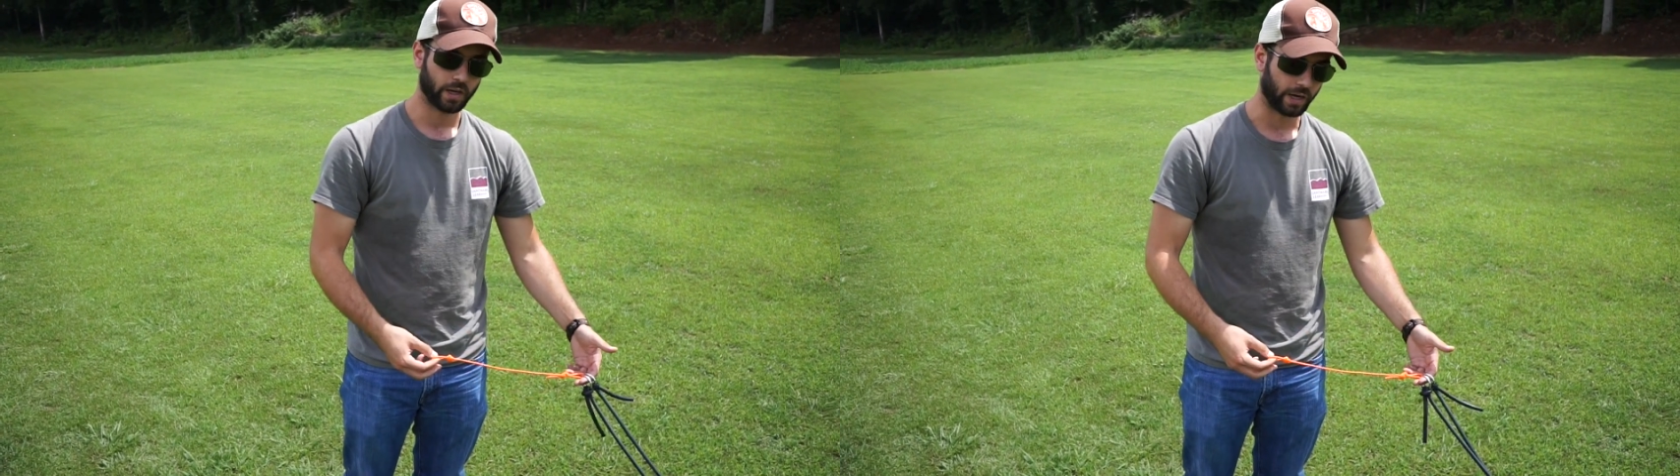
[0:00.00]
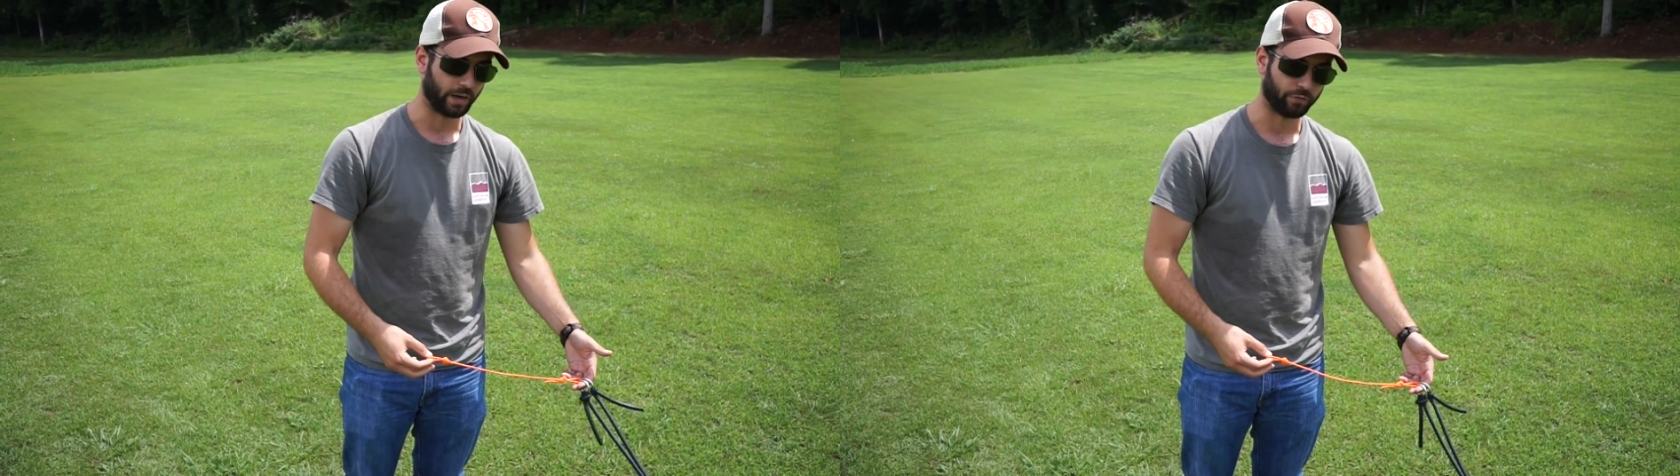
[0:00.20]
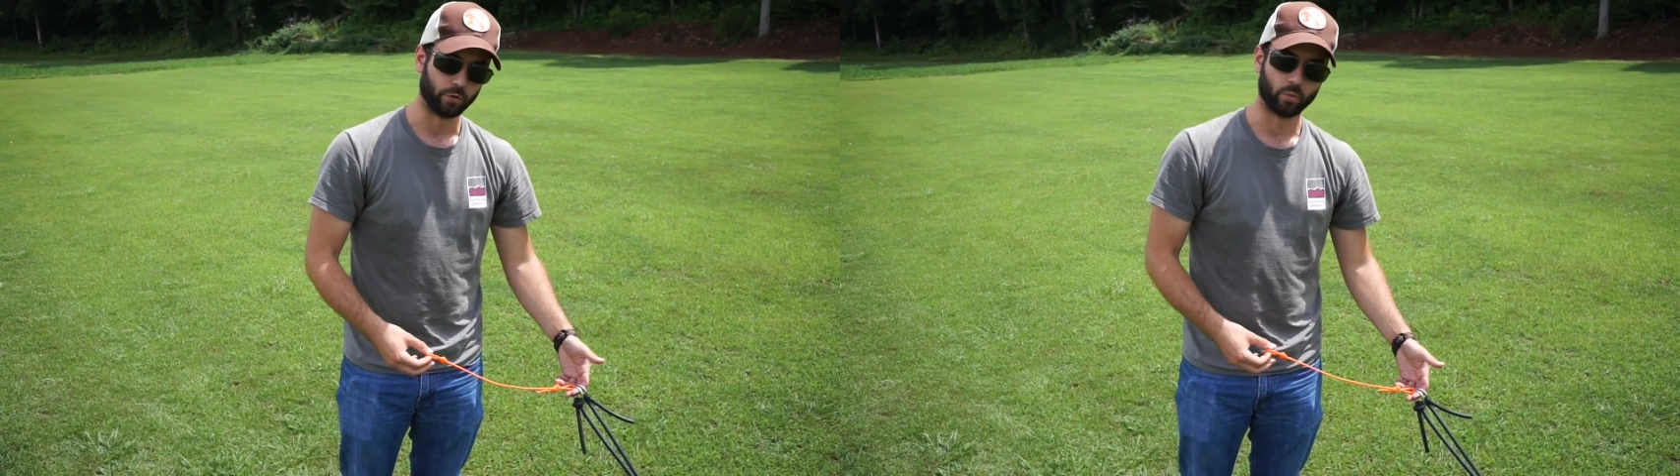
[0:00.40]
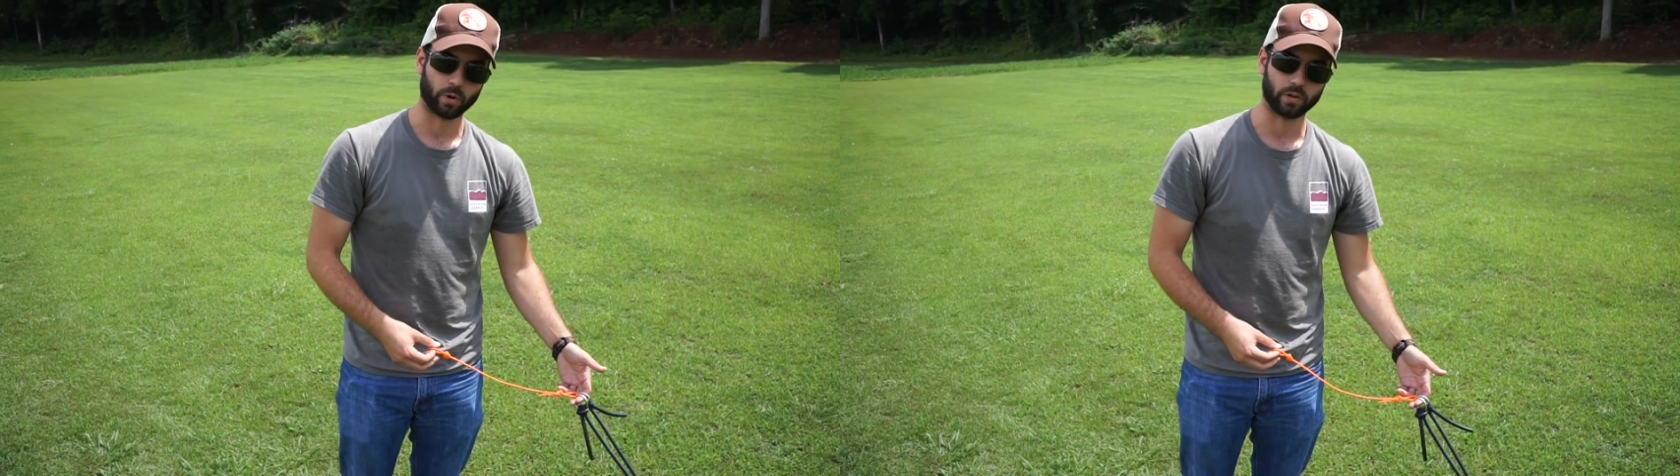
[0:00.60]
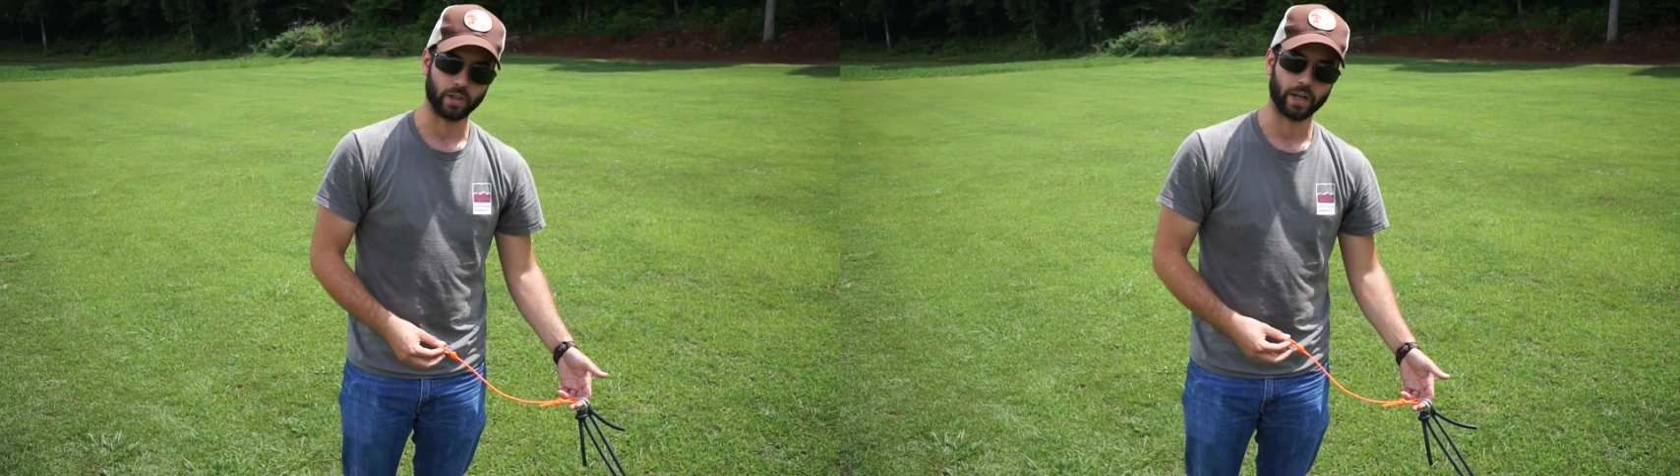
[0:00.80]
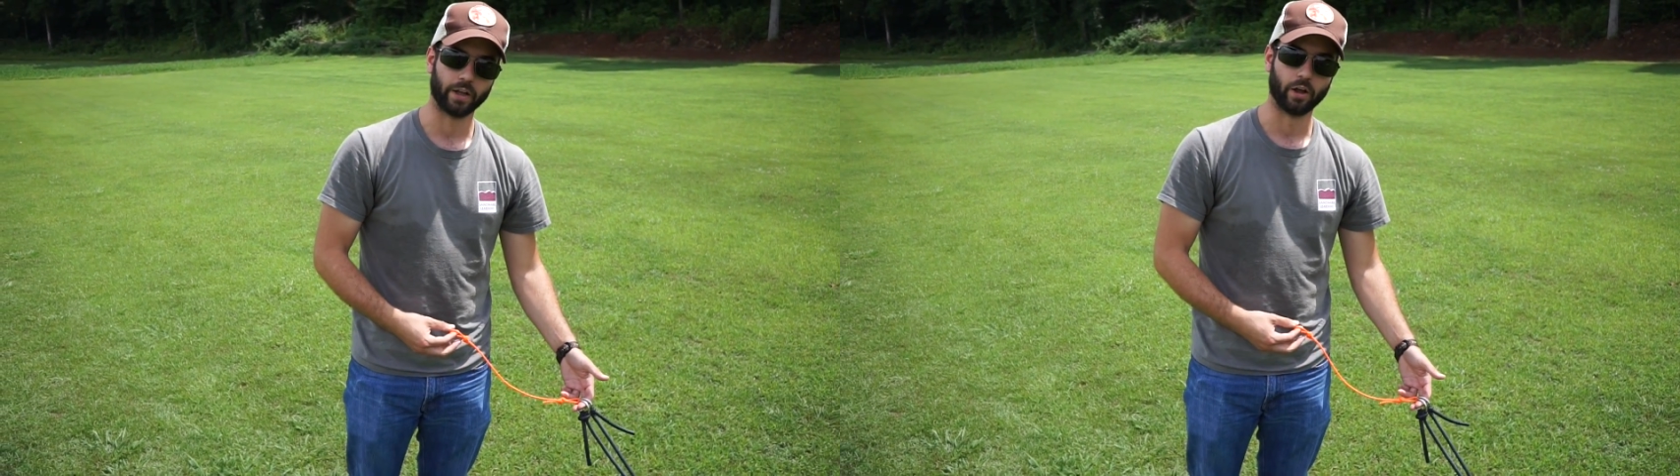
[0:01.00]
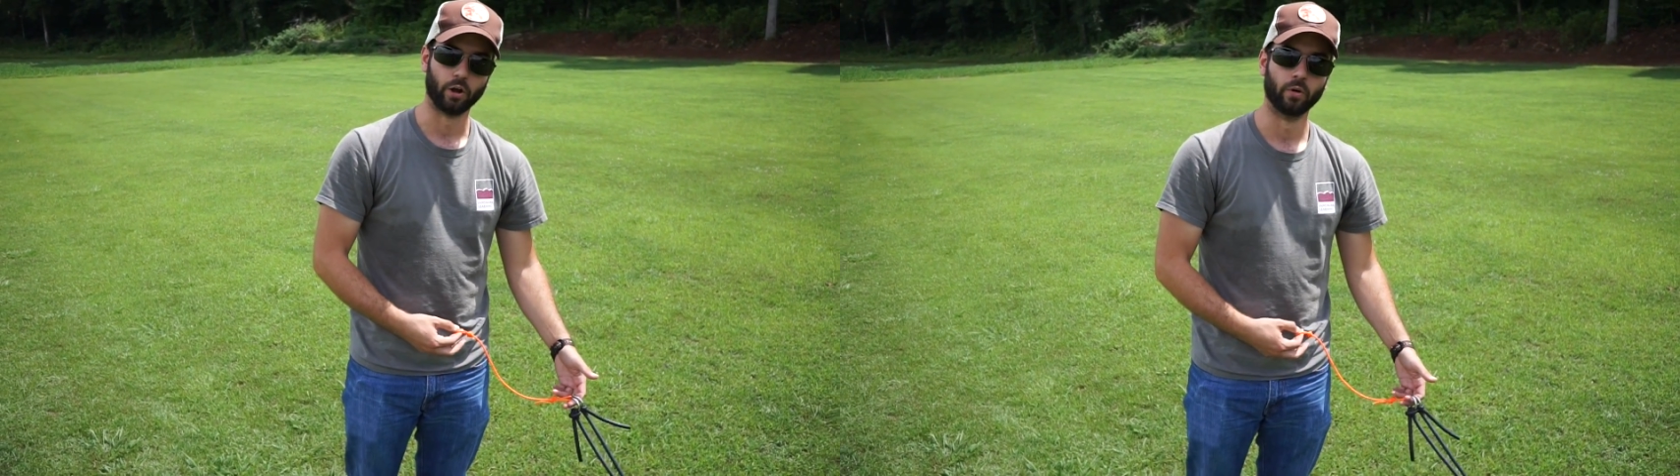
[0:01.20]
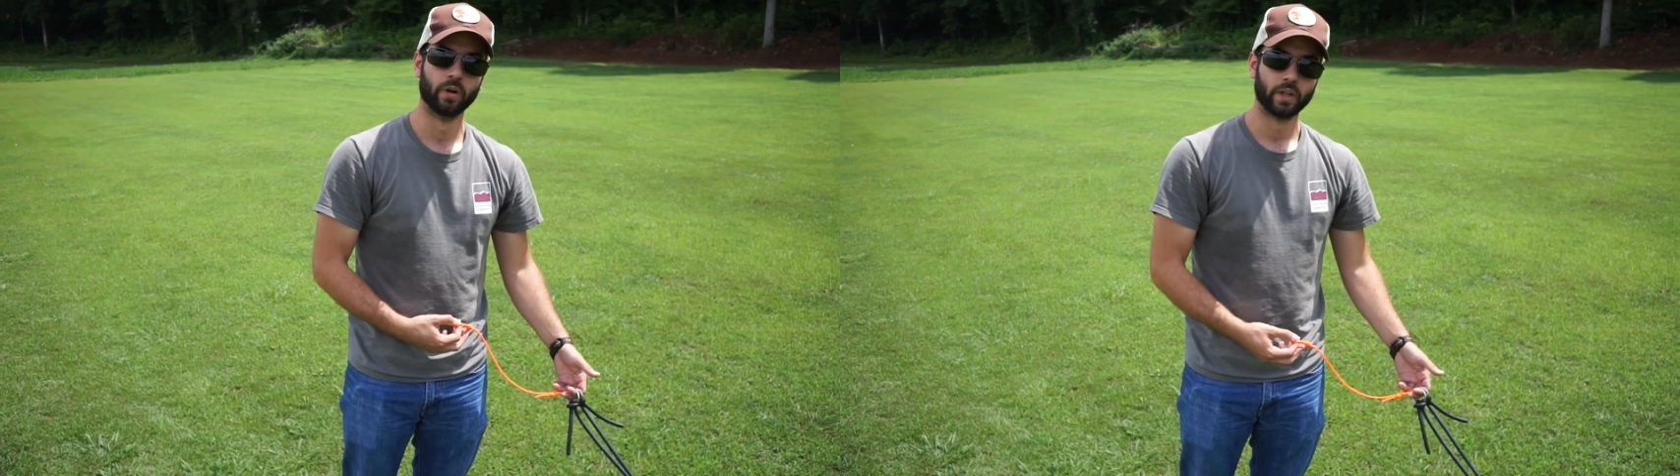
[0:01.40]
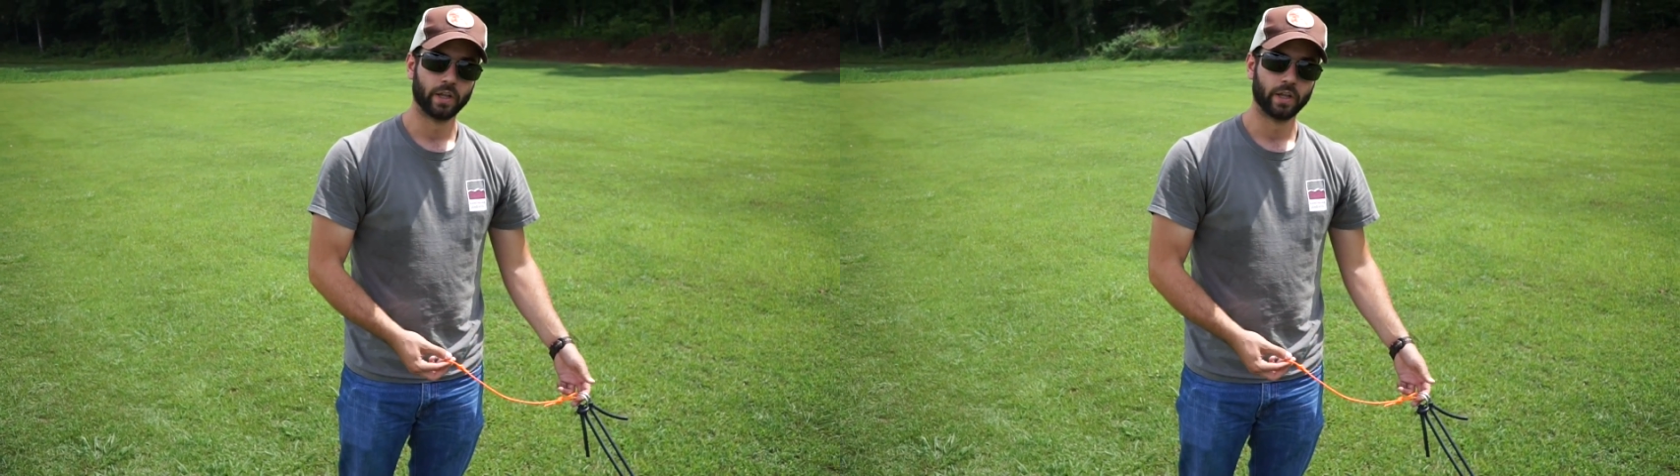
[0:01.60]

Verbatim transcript: and if it were to let go